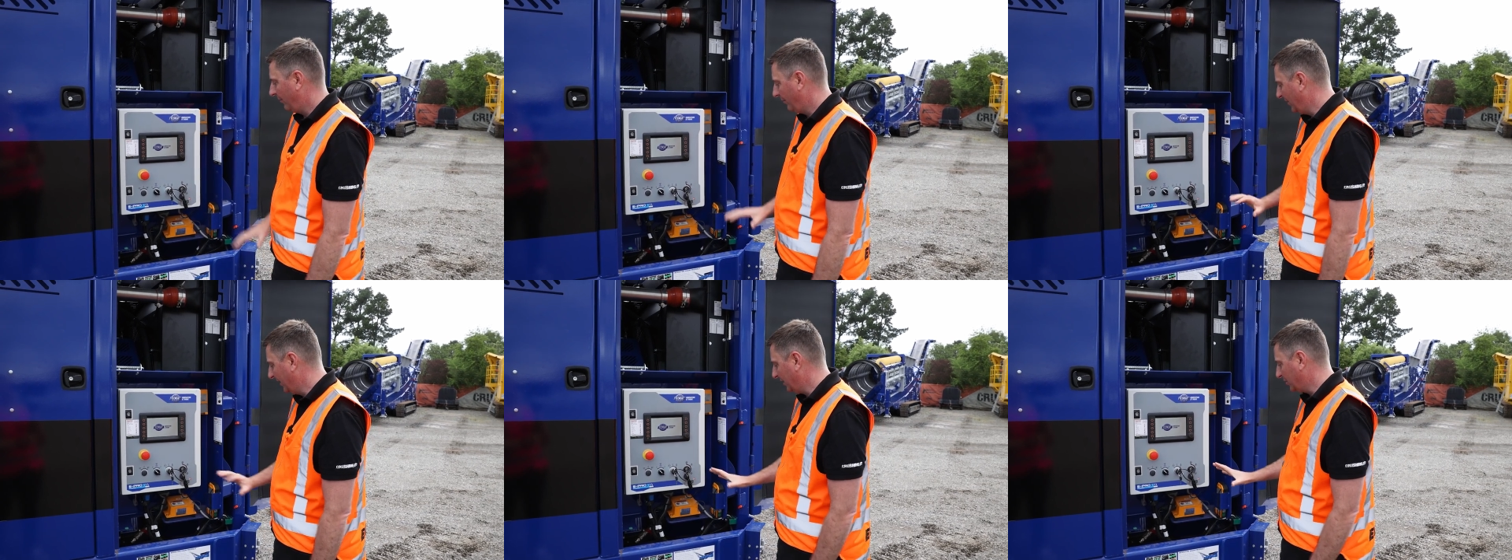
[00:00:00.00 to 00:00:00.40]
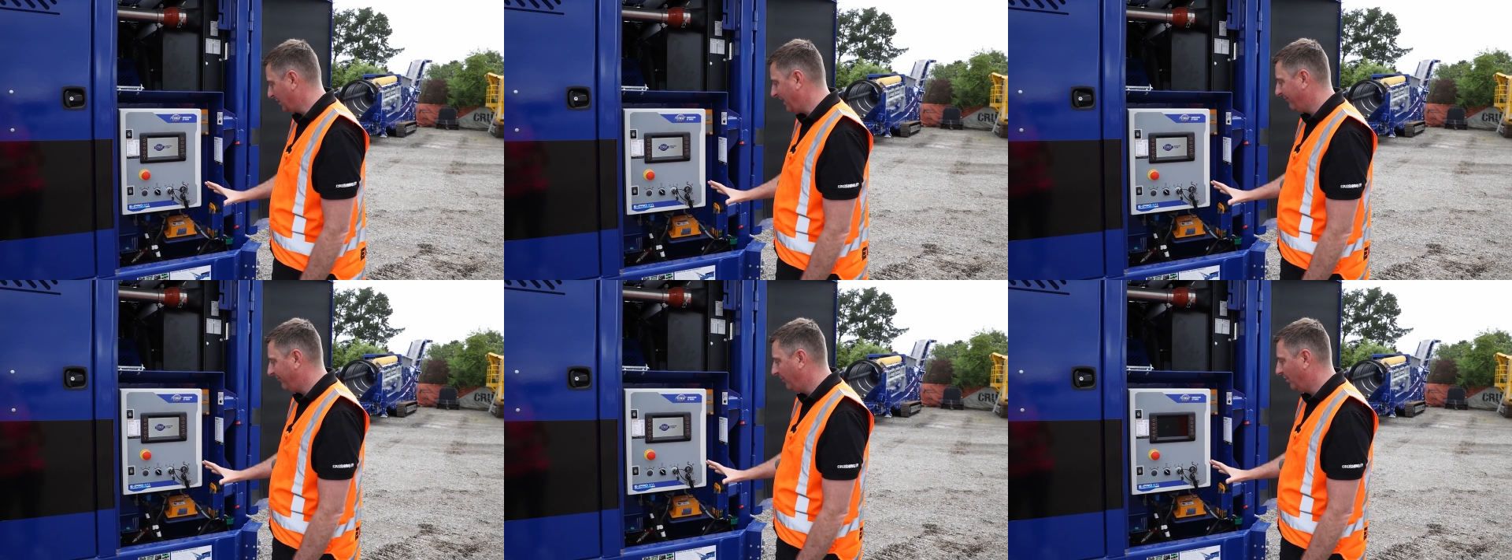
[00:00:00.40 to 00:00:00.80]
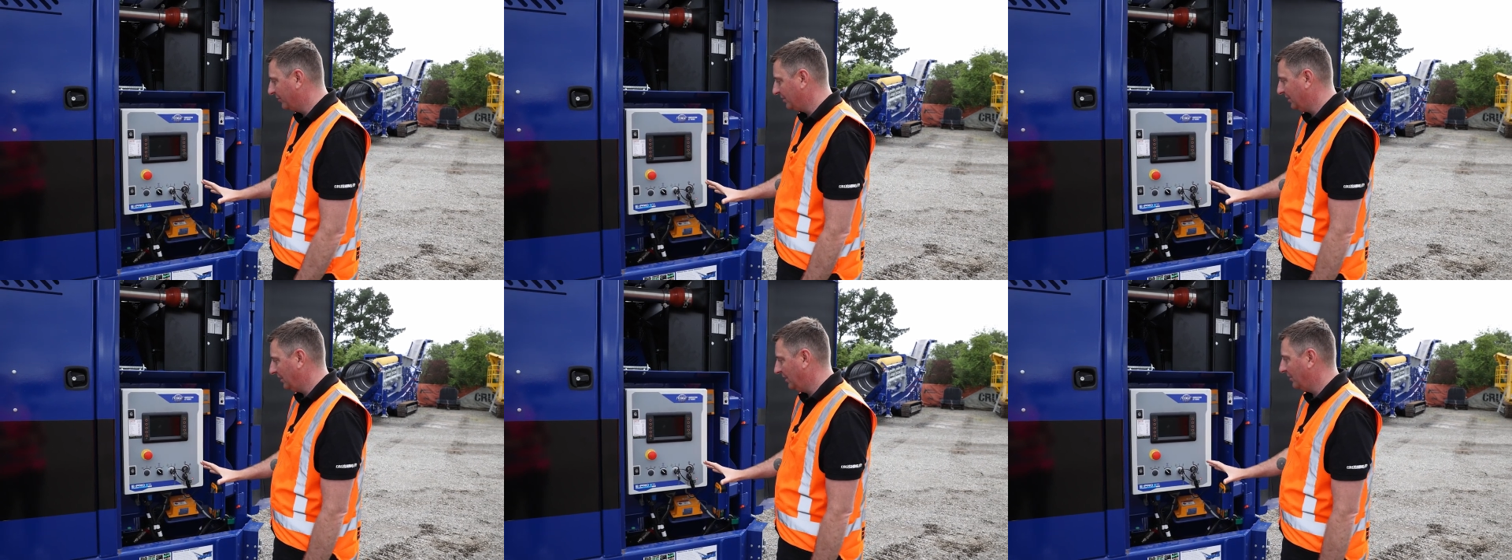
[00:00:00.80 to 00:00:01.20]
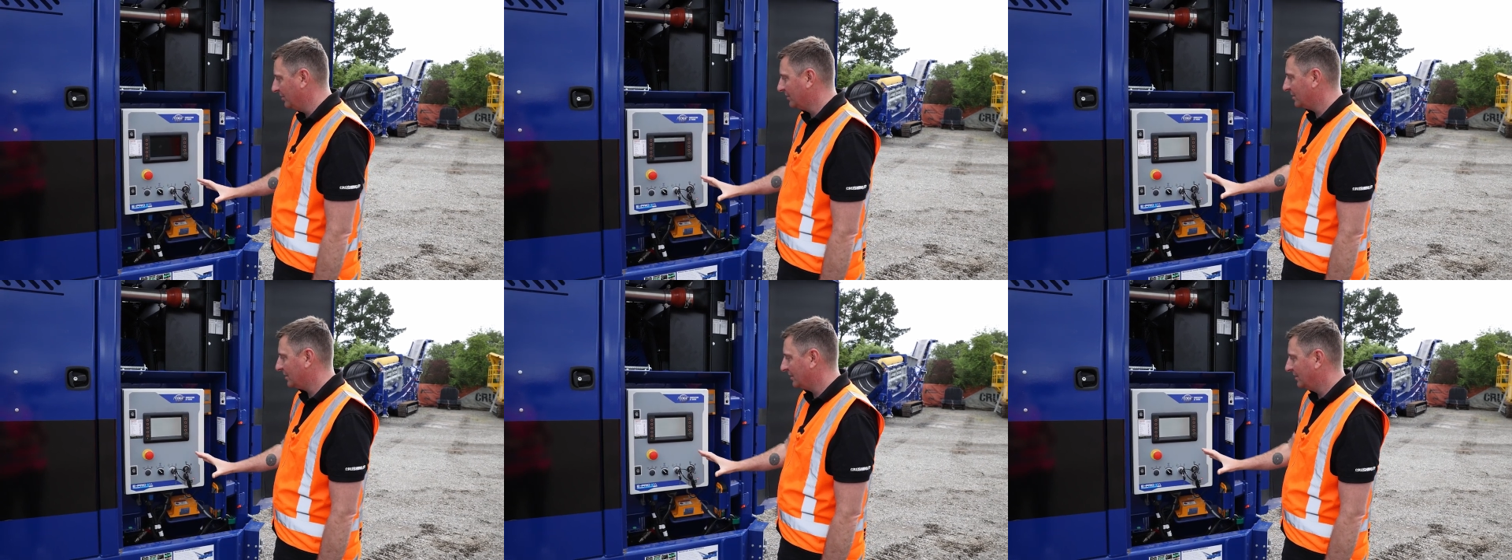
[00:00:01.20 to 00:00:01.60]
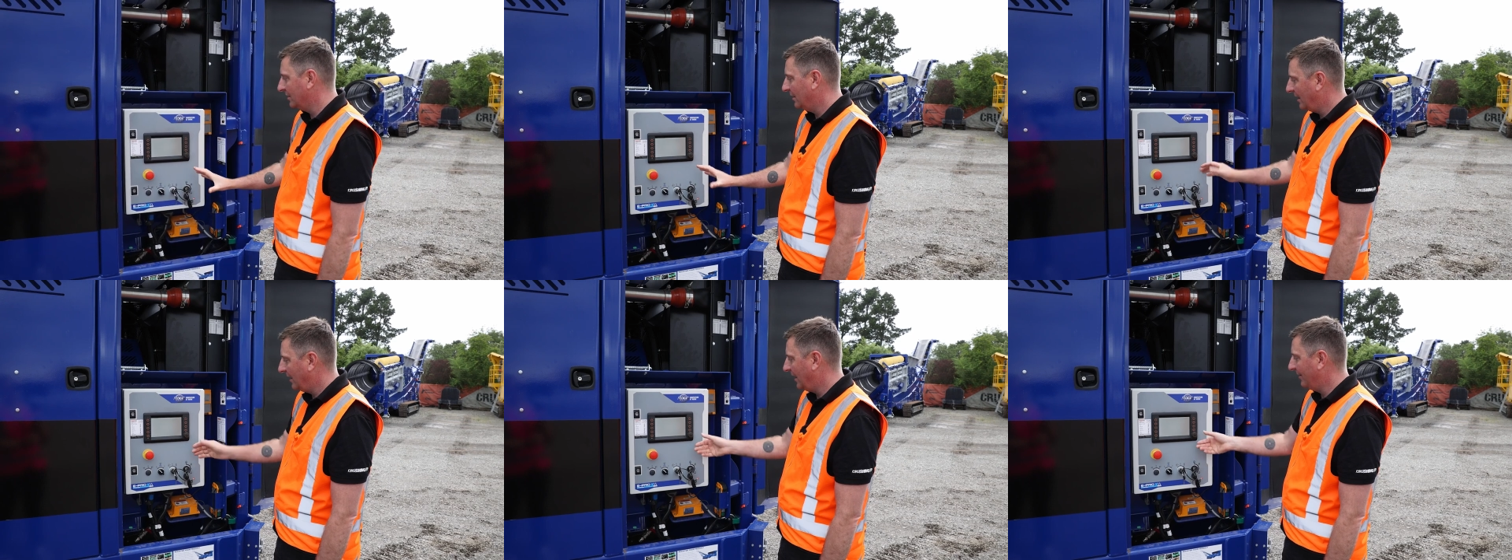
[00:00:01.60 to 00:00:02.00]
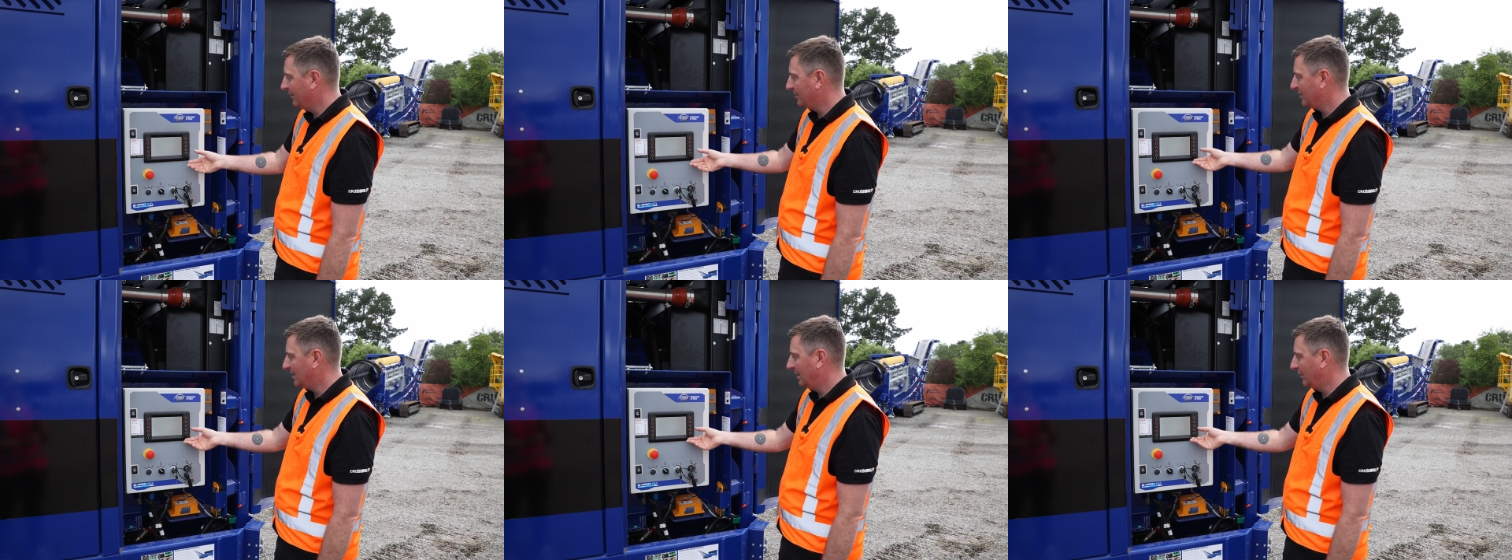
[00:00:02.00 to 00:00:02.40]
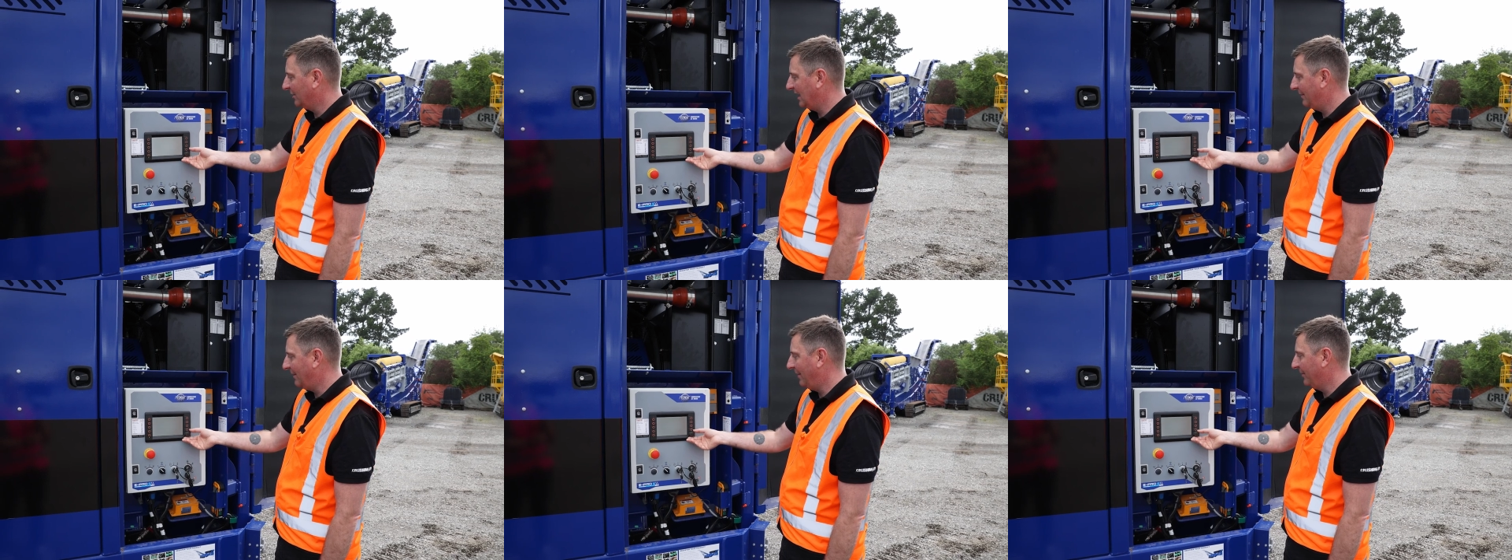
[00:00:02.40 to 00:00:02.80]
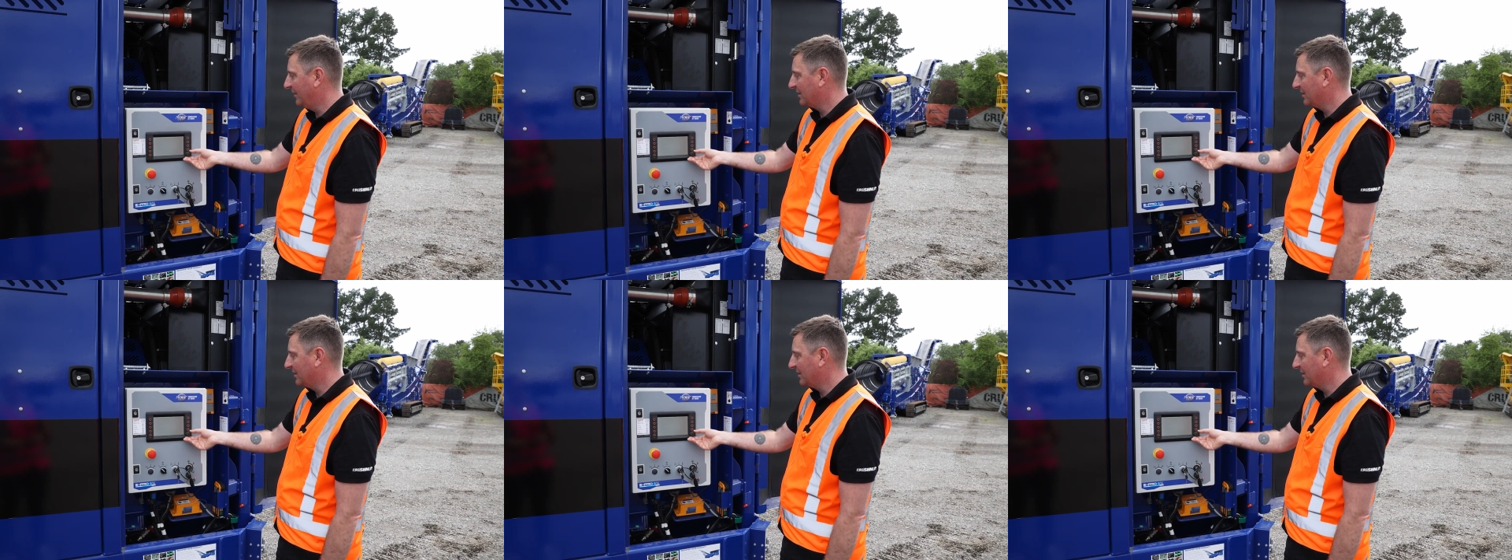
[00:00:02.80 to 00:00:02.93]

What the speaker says: Really straightforward to use. As you'll see, it'll come up.